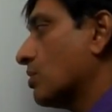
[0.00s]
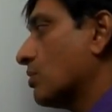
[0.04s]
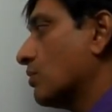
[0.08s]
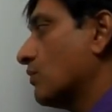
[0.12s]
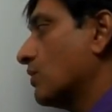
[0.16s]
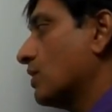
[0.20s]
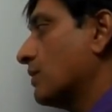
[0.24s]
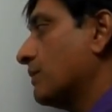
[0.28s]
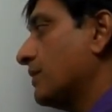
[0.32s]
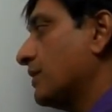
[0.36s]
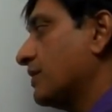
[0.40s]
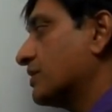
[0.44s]

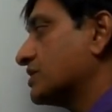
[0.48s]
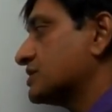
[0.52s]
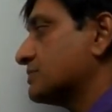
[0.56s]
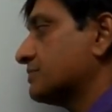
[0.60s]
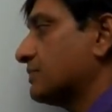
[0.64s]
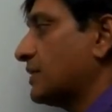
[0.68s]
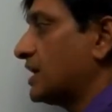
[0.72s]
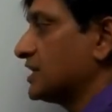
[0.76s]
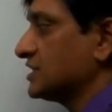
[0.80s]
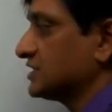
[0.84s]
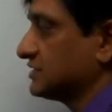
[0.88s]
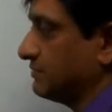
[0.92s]
will be
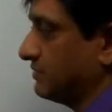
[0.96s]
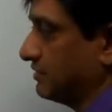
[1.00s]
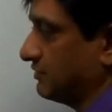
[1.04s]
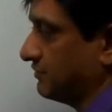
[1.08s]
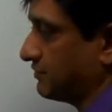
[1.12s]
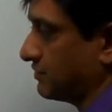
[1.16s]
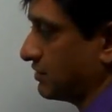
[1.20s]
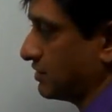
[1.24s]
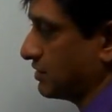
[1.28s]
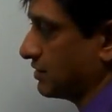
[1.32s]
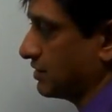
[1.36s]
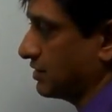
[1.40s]
responsible
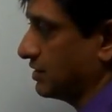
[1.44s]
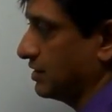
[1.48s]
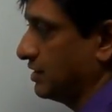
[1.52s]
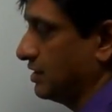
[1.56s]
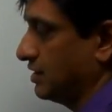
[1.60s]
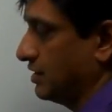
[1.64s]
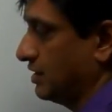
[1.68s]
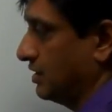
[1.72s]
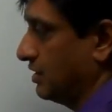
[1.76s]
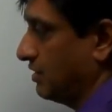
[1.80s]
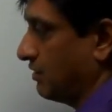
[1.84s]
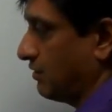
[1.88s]
for.
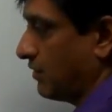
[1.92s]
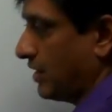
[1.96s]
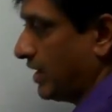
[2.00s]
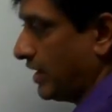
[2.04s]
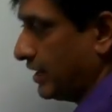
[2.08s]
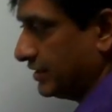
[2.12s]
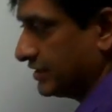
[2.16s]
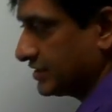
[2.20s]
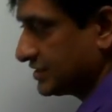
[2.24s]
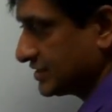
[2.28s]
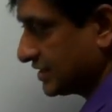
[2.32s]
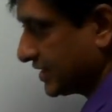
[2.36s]

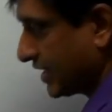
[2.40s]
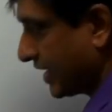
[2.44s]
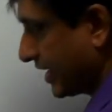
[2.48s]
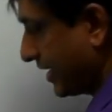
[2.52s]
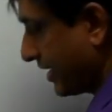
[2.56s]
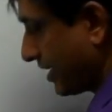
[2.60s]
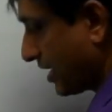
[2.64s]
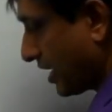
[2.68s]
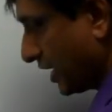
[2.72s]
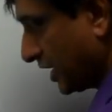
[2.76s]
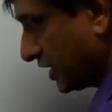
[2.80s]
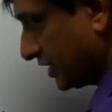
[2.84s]
Well, this guy
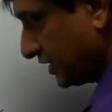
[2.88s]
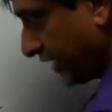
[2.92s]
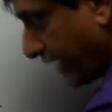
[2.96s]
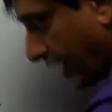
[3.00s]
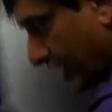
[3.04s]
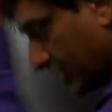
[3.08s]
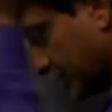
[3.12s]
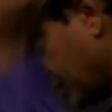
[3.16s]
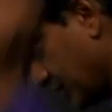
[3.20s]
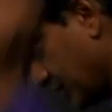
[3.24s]
architect